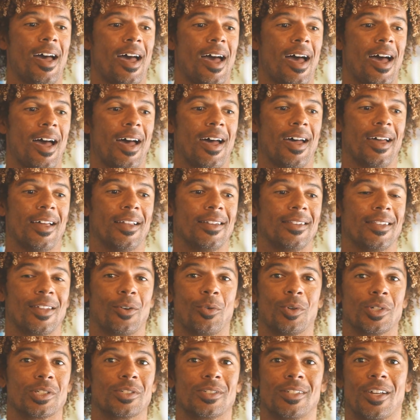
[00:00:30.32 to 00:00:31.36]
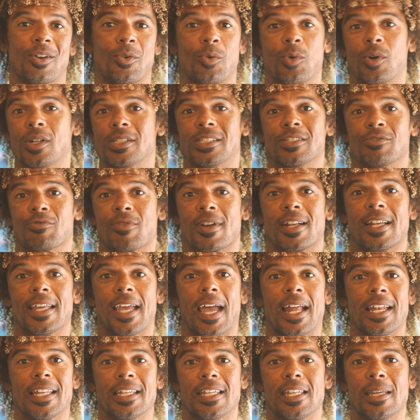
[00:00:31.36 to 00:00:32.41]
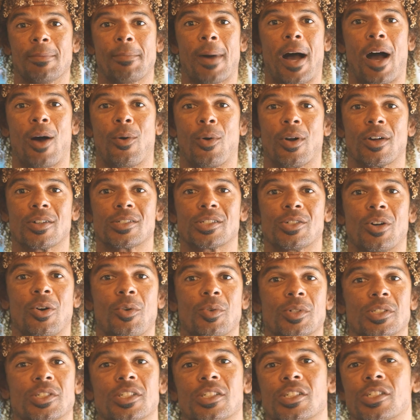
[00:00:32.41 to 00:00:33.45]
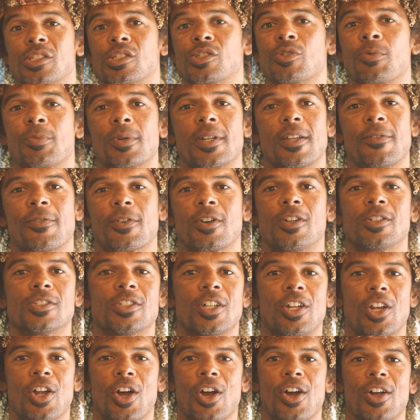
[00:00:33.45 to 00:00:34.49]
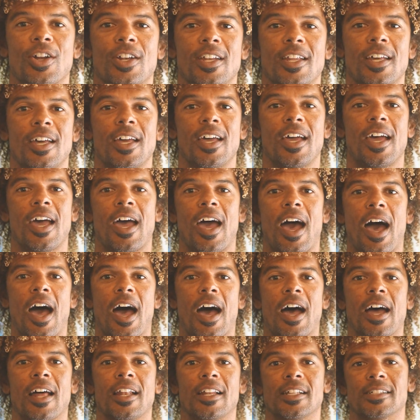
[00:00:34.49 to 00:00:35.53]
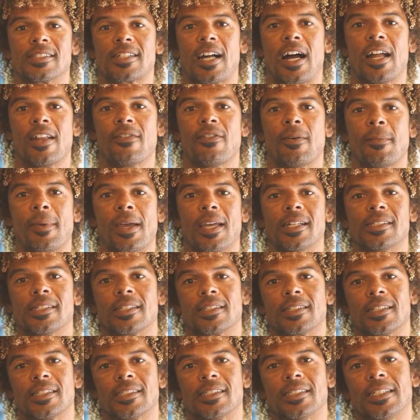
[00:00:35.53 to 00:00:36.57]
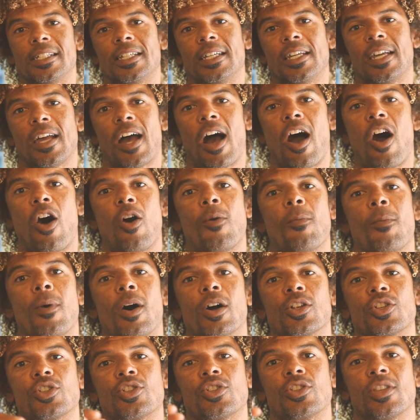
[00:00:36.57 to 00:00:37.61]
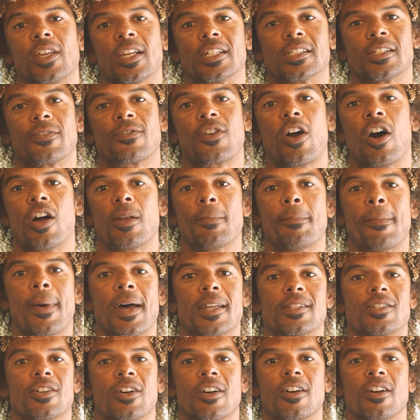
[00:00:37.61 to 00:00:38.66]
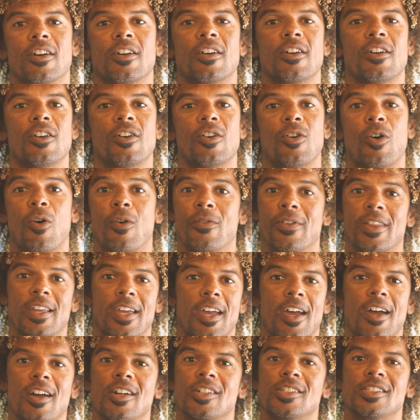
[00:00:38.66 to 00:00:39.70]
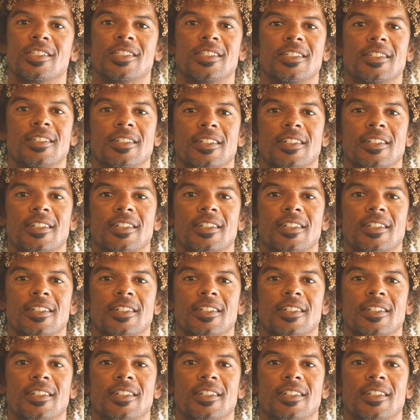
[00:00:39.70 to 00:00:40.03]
and there wasn't really any depower, so it was just super difficult to learn. And it's kind of amazing to see how much things have gotten better over the years.